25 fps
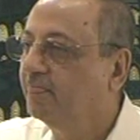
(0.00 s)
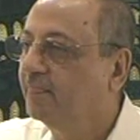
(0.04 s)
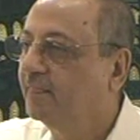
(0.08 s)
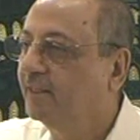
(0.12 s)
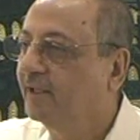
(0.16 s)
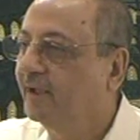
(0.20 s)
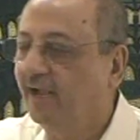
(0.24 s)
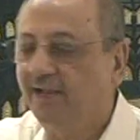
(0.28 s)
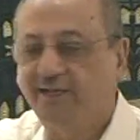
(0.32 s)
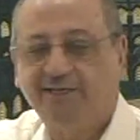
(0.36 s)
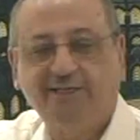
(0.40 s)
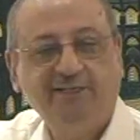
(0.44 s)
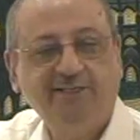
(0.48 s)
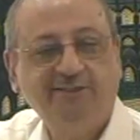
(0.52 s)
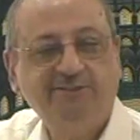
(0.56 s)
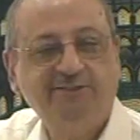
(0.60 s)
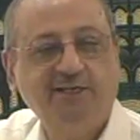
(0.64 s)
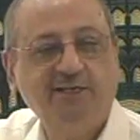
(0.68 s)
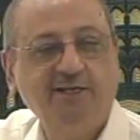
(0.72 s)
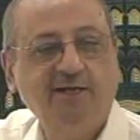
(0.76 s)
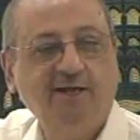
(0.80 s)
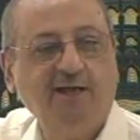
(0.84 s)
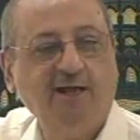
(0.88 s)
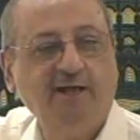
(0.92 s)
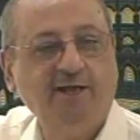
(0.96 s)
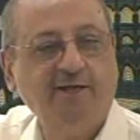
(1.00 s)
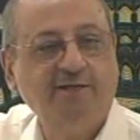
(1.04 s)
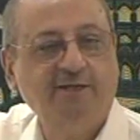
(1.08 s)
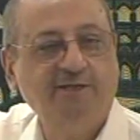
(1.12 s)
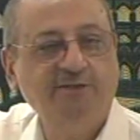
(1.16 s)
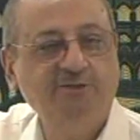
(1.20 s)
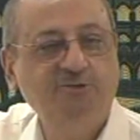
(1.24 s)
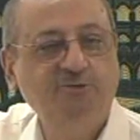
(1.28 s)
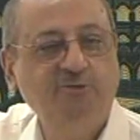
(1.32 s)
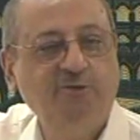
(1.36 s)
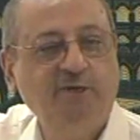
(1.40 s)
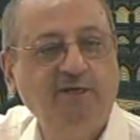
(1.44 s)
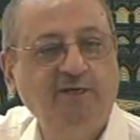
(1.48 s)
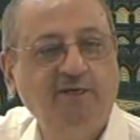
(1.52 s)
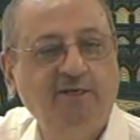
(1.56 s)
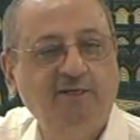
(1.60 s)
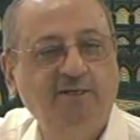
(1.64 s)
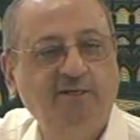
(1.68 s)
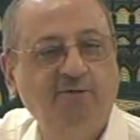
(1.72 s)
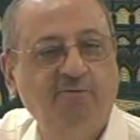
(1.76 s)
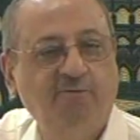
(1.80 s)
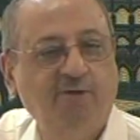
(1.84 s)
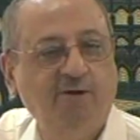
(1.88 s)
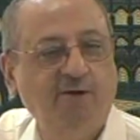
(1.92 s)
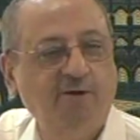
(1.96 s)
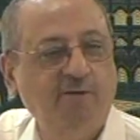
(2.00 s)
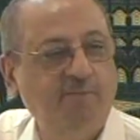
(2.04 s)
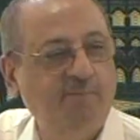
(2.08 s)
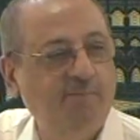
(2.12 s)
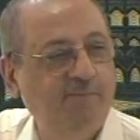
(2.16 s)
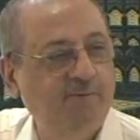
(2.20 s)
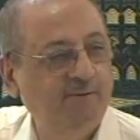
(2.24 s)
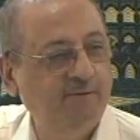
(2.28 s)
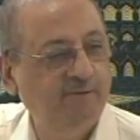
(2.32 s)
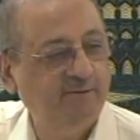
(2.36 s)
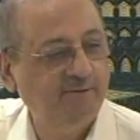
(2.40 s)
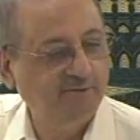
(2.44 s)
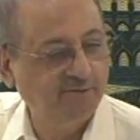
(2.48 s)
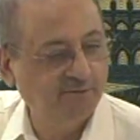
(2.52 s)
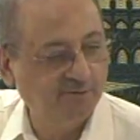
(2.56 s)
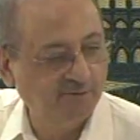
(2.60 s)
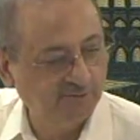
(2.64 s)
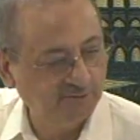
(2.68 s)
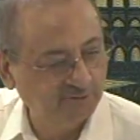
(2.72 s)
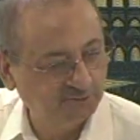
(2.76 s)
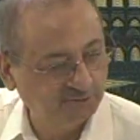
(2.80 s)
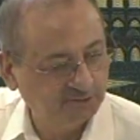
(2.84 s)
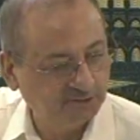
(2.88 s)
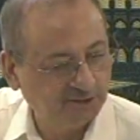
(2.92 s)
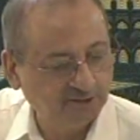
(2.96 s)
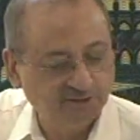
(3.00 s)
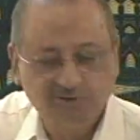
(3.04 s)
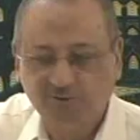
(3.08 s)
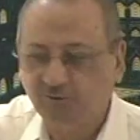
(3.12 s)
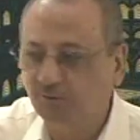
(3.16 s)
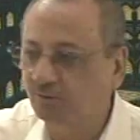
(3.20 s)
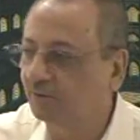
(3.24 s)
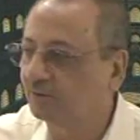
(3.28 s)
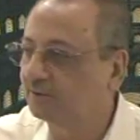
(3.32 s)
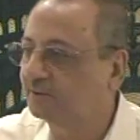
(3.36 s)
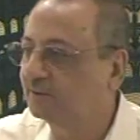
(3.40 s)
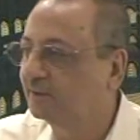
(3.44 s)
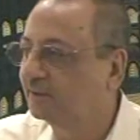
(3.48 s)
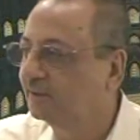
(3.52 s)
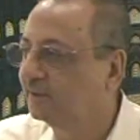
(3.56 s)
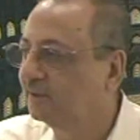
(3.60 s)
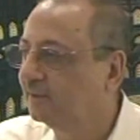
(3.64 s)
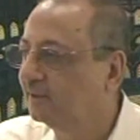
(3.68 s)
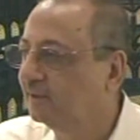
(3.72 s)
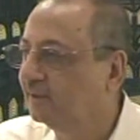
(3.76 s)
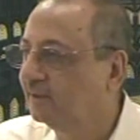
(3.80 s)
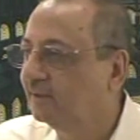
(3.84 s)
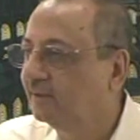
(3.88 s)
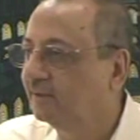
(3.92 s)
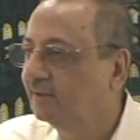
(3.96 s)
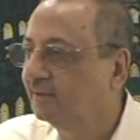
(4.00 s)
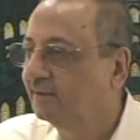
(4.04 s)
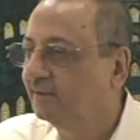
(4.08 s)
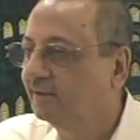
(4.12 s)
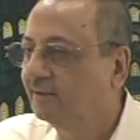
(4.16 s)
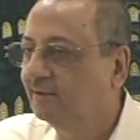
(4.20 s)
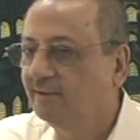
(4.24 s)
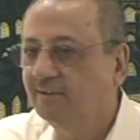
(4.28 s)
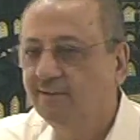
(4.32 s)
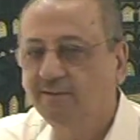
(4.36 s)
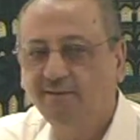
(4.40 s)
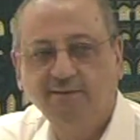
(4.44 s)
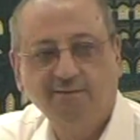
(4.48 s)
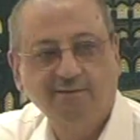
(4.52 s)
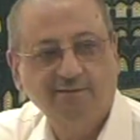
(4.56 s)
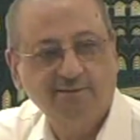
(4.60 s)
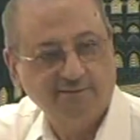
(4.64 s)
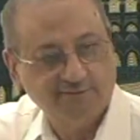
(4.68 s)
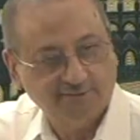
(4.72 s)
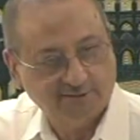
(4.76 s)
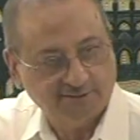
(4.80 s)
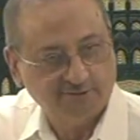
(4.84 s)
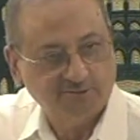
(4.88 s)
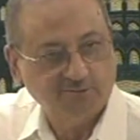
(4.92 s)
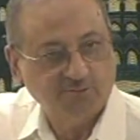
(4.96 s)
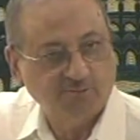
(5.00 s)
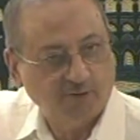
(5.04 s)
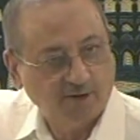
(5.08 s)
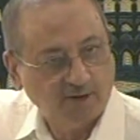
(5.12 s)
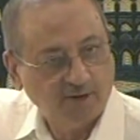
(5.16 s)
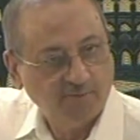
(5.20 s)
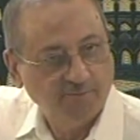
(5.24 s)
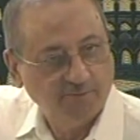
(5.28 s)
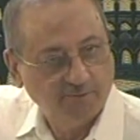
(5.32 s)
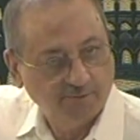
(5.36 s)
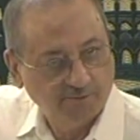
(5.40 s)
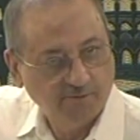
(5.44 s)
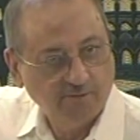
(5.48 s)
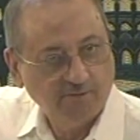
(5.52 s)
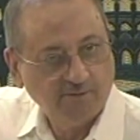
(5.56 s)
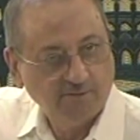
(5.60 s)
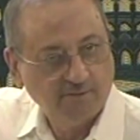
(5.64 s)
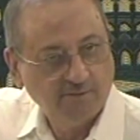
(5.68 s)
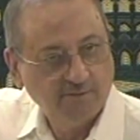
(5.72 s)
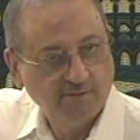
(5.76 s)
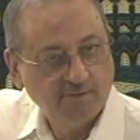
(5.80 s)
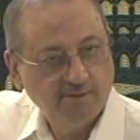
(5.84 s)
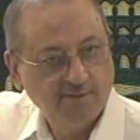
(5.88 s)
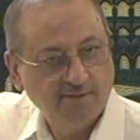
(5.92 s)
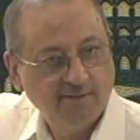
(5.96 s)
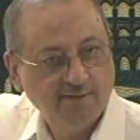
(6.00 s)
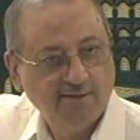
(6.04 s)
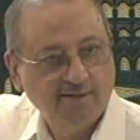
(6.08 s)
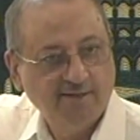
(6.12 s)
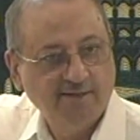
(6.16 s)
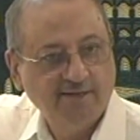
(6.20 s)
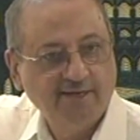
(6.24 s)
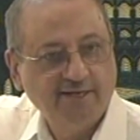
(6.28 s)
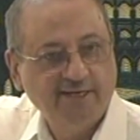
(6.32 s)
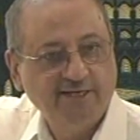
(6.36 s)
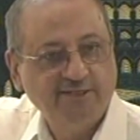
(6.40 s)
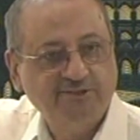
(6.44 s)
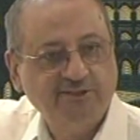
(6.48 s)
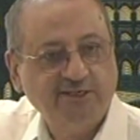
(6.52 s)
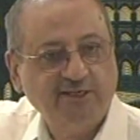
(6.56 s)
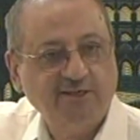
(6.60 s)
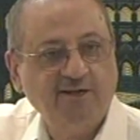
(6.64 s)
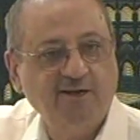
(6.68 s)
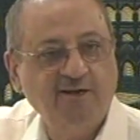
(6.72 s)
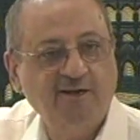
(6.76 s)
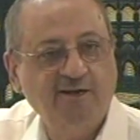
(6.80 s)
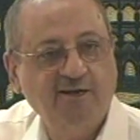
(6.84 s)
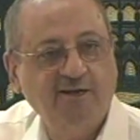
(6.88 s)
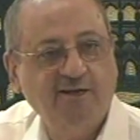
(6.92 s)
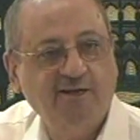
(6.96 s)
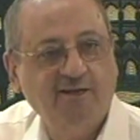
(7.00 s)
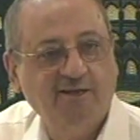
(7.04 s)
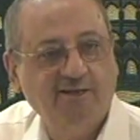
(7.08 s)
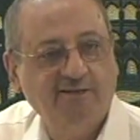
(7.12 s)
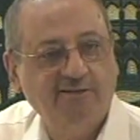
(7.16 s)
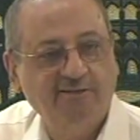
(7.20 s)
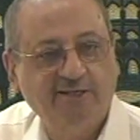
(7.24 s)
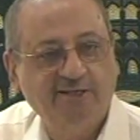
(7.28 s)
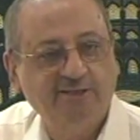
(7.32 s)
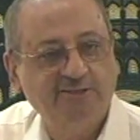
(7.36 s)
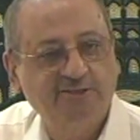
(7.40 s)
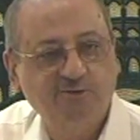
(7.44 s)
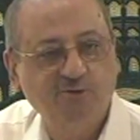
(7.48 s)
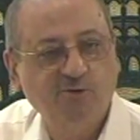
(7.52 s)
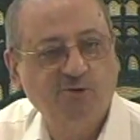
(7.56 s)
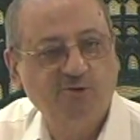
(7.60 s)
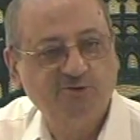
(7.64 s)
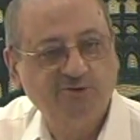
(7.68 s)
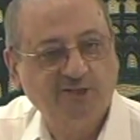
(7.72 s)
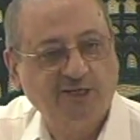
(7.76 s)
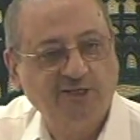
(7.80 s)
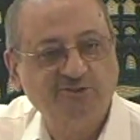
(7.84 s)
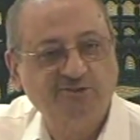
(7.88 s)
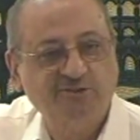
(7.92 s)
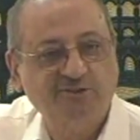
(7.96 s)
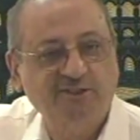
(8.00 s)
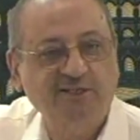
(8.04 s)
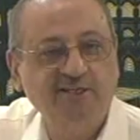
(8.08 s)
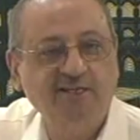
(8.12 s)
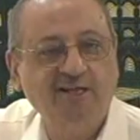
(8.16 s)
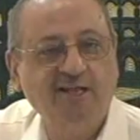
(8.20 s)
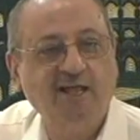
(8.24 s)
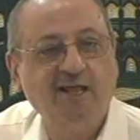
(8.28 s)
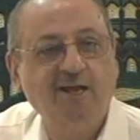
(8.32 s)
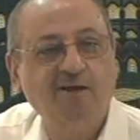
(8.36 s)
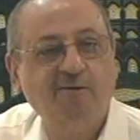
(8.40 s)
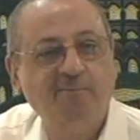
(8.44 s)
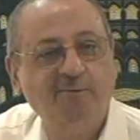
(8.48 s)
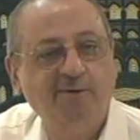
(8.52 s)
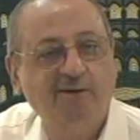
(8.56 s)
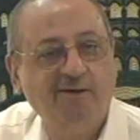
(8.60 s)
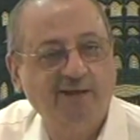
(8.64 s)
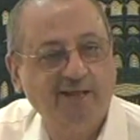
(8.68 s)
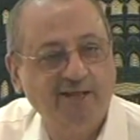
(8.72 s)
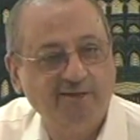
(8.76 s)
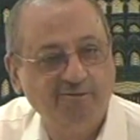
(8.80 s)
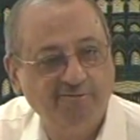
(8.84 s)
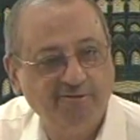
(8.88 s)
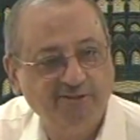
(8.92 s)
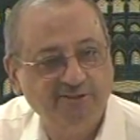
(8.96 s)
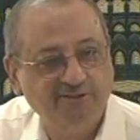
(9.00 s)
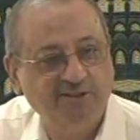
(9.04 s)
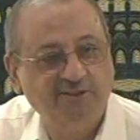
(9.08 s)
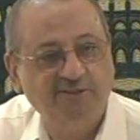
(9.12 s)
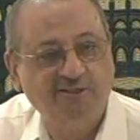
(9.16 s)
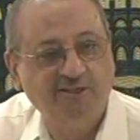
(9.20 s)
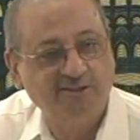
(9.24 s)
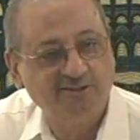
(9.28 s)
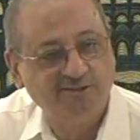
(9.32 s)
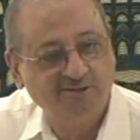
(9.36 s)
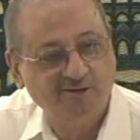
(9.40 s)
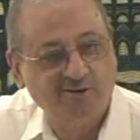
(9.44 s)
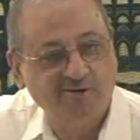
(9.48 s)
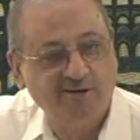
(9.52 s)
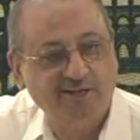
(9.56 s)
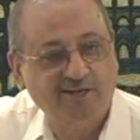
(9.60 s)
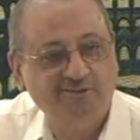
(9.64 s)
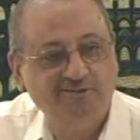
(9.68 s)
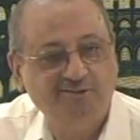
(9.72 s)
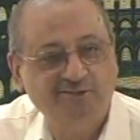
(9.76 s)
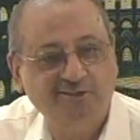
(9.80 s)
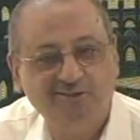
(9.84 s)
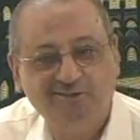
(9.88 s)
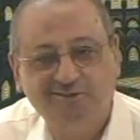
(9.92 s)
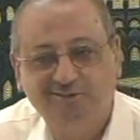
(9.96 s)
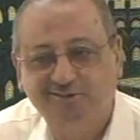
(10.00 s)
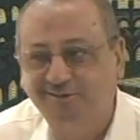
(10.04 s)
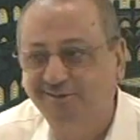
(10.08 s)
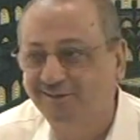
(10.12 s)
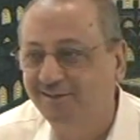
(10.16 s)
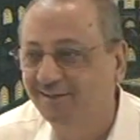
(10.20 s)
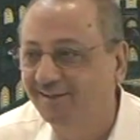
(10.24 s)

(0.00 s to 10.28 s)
I, he said, I conjugated the verb. You know, you just wrote this verb, you know. He said, there is no such thing in Arabic language, it does not exist.